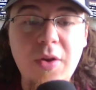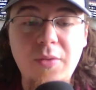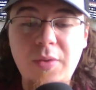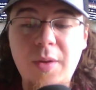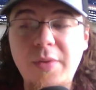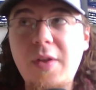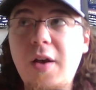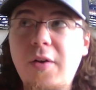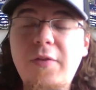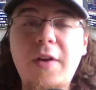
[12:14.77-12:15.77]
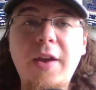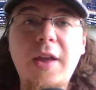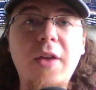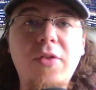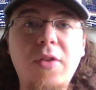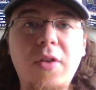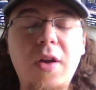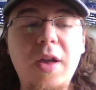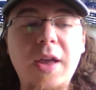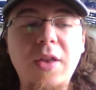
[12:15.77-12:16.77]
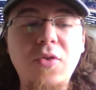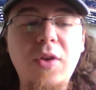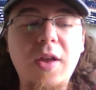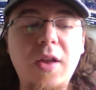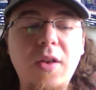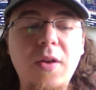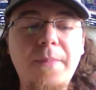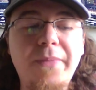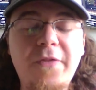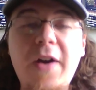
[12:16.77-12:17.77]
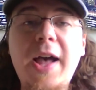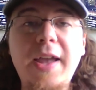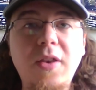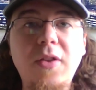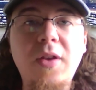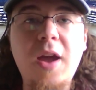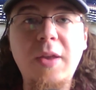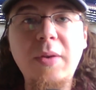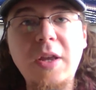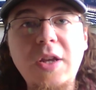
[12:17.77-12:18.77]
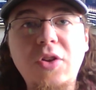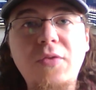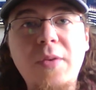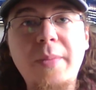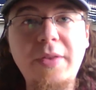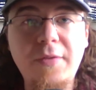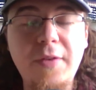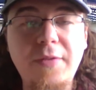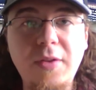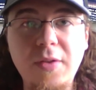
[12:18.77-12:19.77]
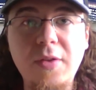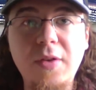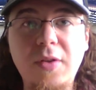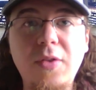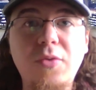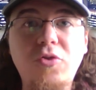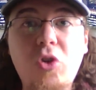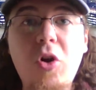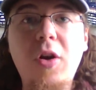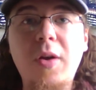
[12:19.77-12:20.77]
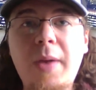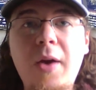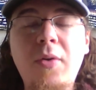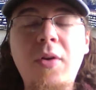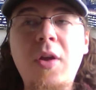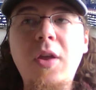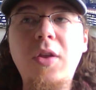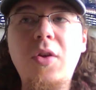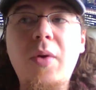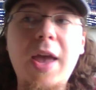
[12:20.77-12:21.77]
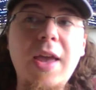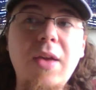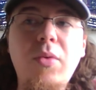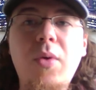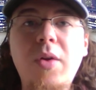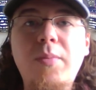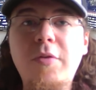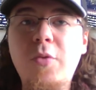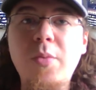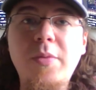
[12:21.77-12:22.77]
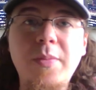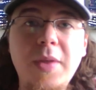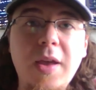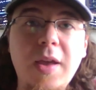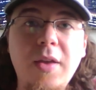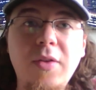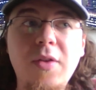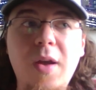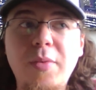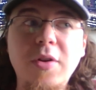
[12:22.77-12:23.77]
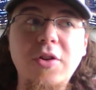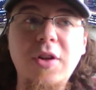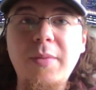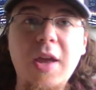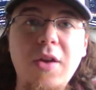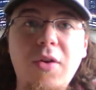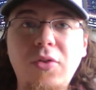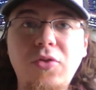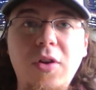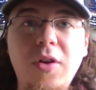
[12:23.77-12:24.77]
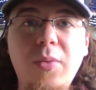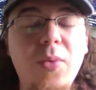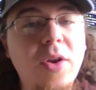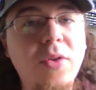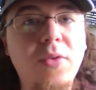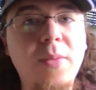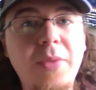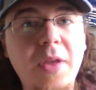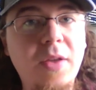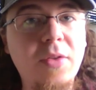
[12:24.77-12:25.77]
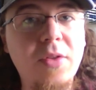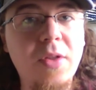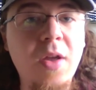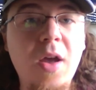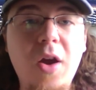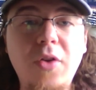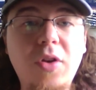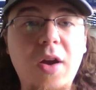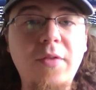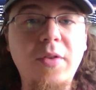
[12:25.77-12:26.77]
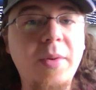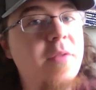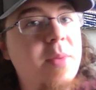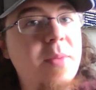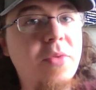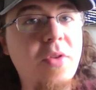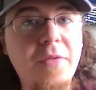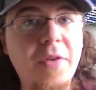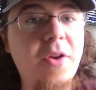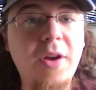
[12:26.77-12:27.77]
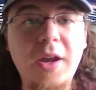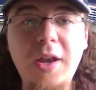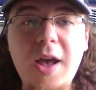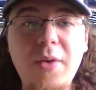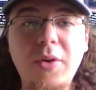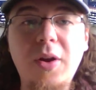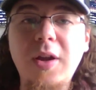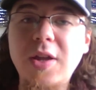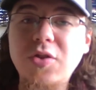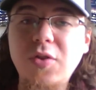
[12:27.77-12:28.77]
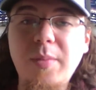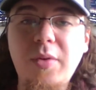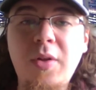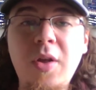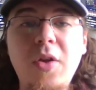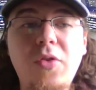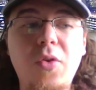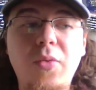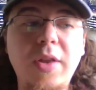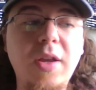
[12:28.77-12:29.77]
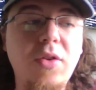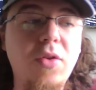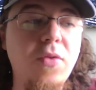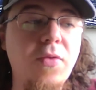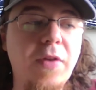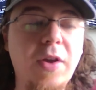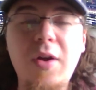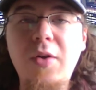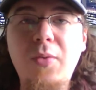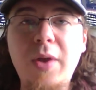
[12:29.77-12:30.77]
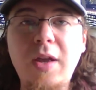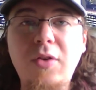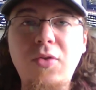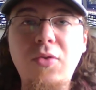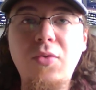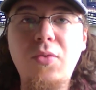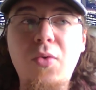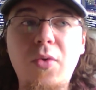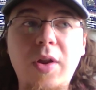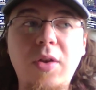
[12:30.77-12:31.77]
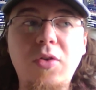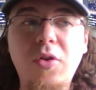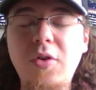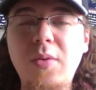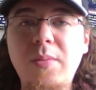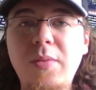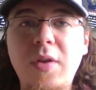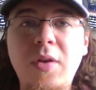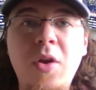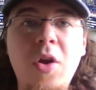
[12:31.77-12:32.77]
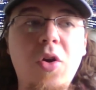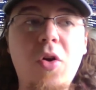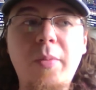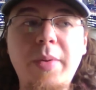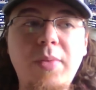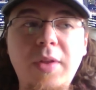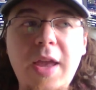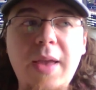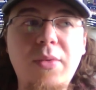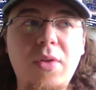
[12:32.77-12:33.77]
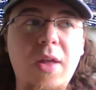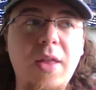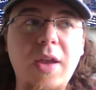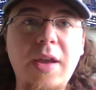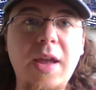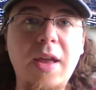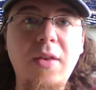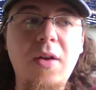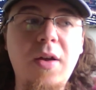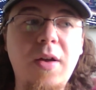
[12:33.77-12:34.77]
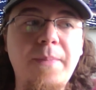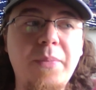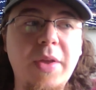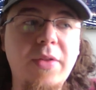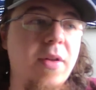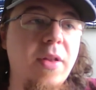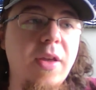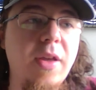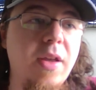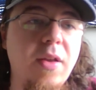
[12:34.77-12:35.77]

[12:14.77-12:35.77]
themselves, I guess, and you can find the documentation from like the 50s and 60s, which talk about, hey, we want to perform some things, Operation MK Ultra, we want to do some things undercover, but if people start figuring it out, we're going to get in trouble, so we need to figure out a way to coin terms and call people names so that they get basically,